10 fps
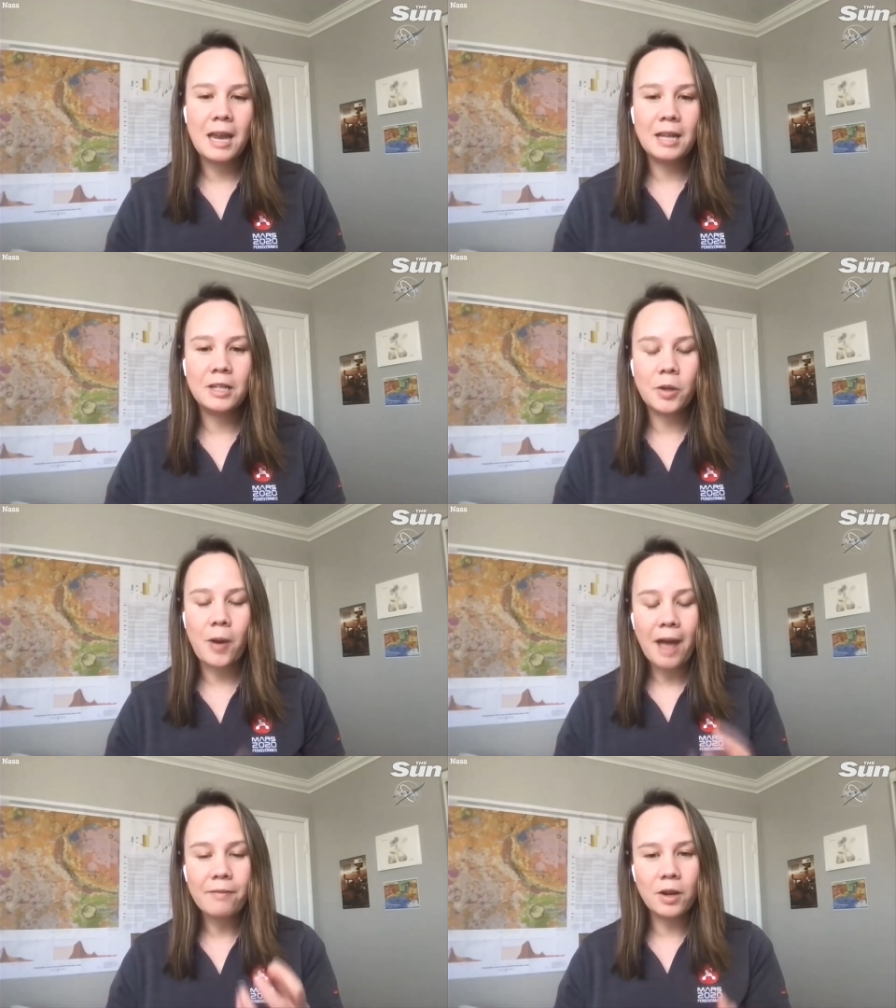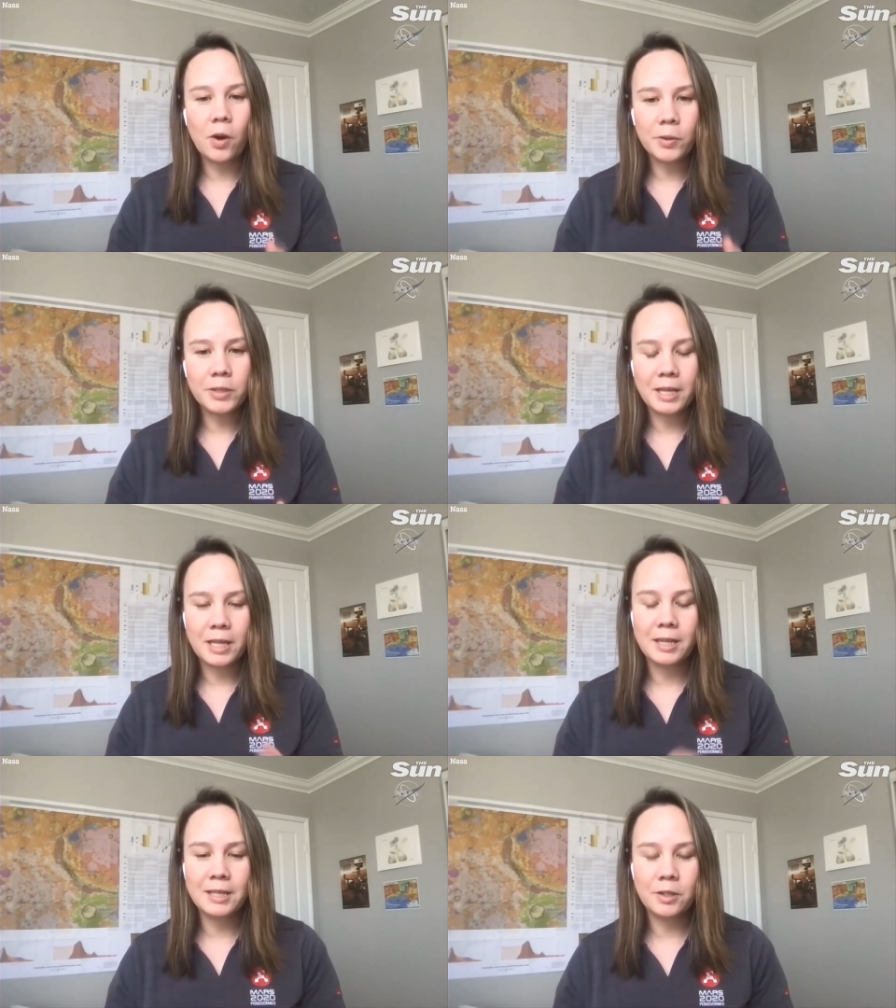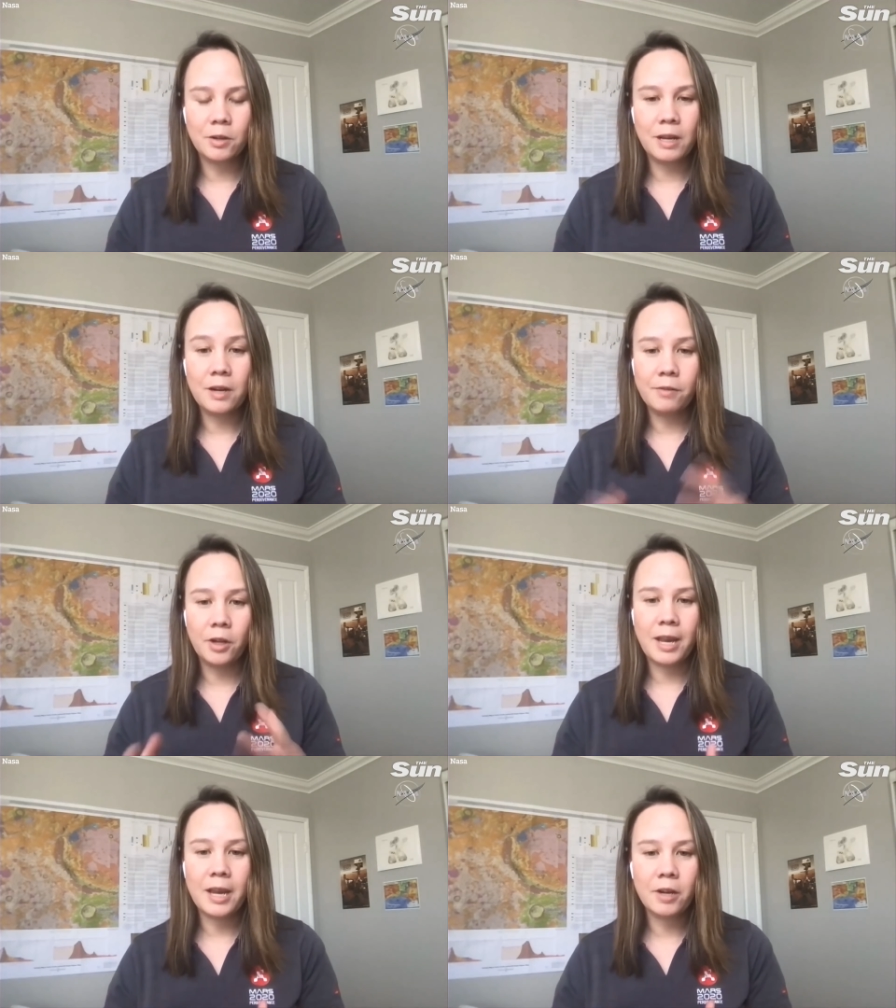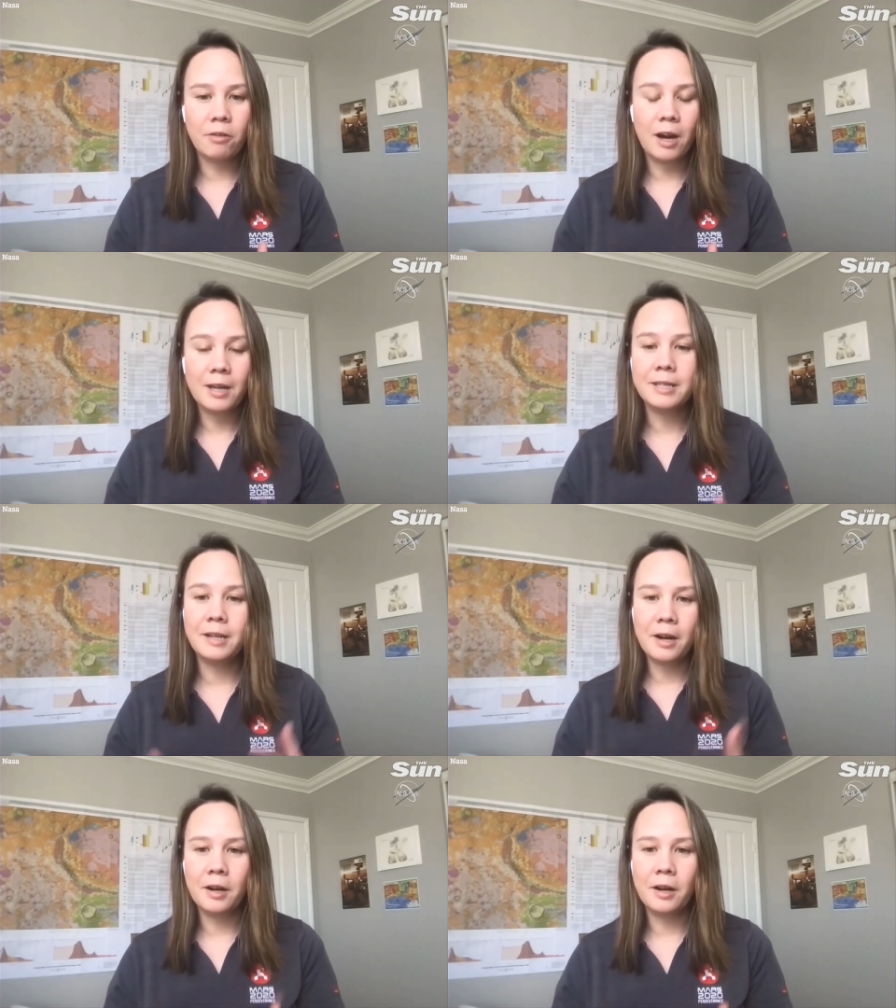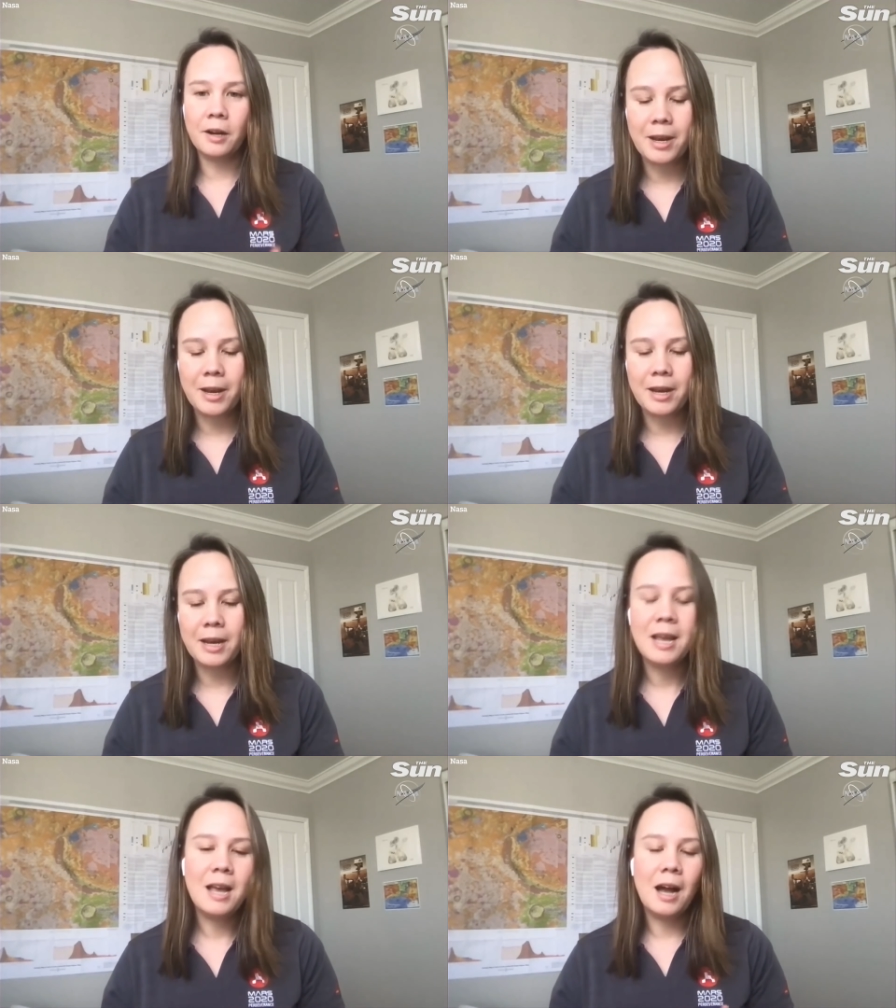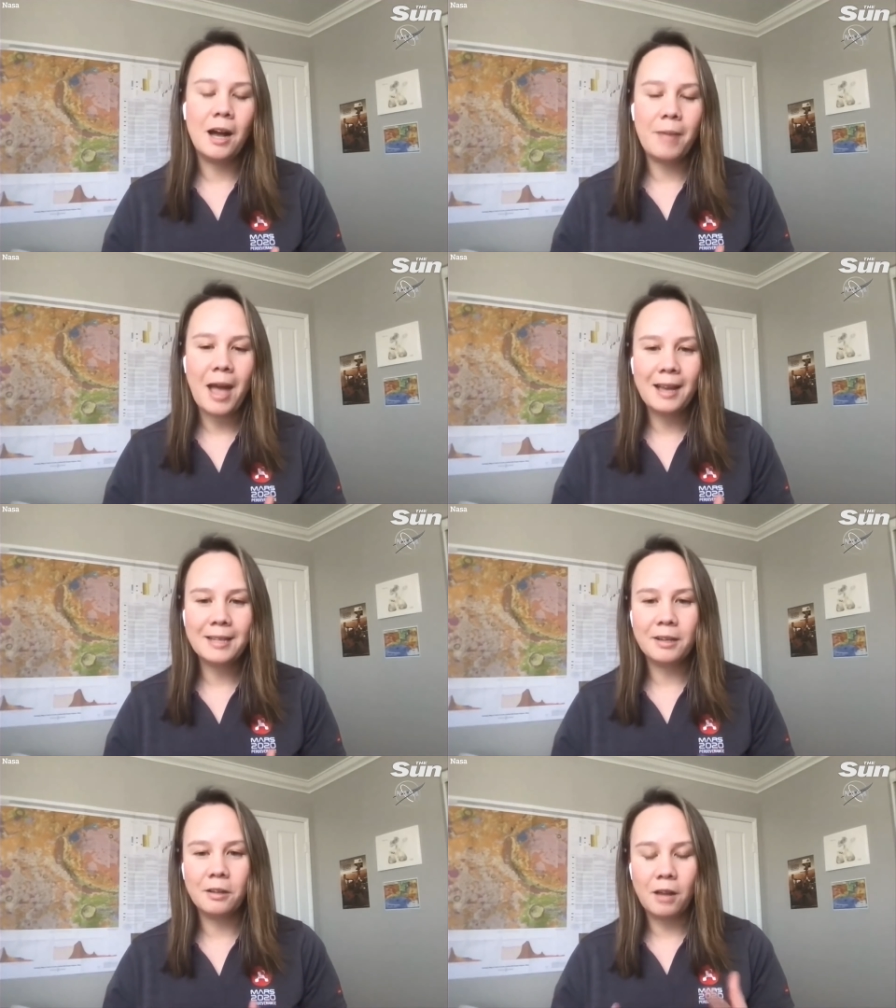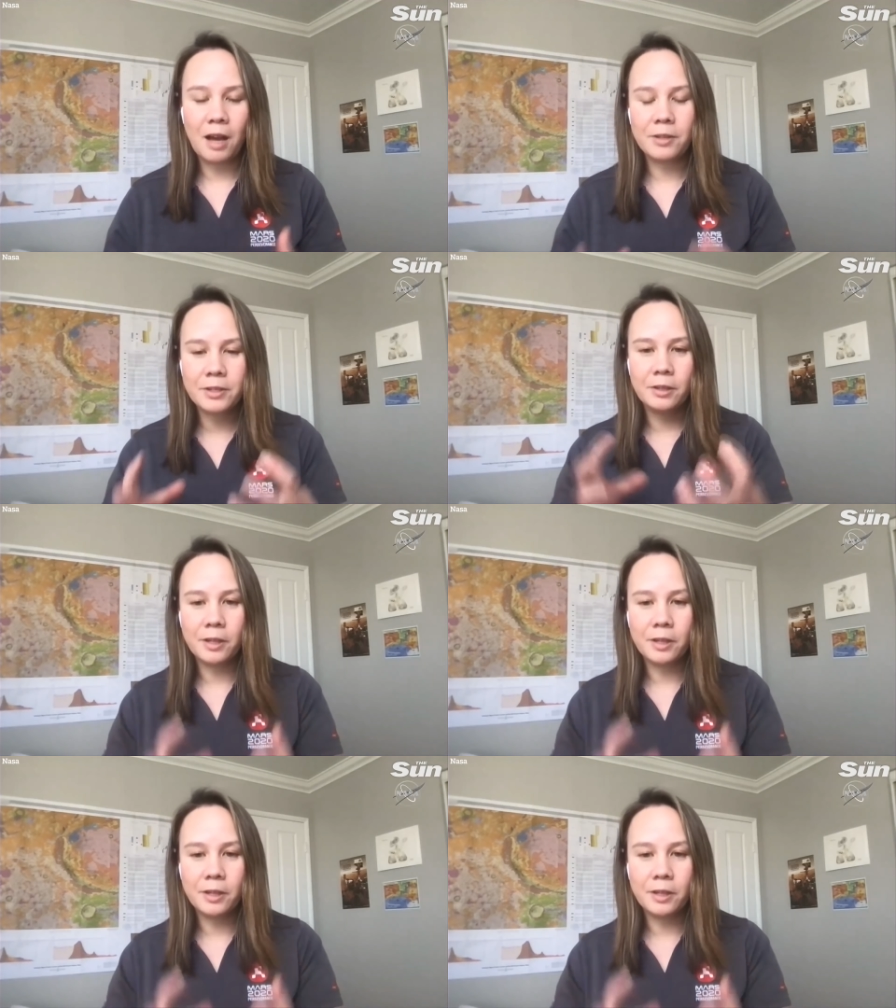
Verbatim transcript: And and so having holes like this in a in a volcanic rock is not uncommon. Um, as a lava